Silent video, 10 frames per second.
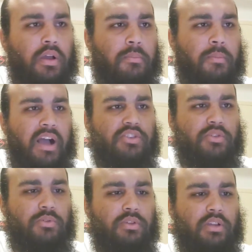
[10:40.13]
Mind
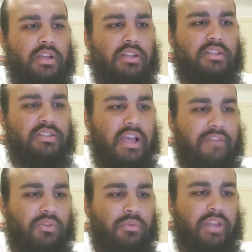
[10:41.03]
you, this is
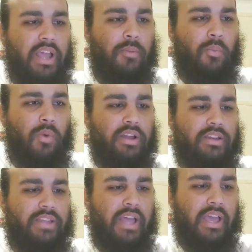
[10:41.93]
after a damn
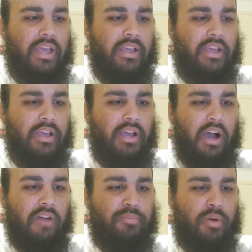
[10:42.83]
one day
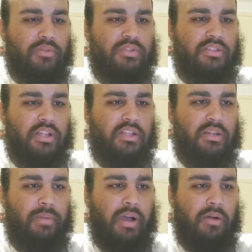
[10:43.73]
of posting something
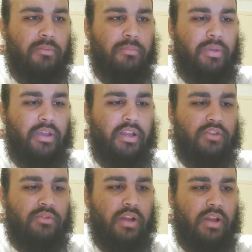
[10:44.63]
about being an
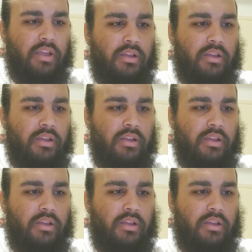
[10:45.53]
Israelite.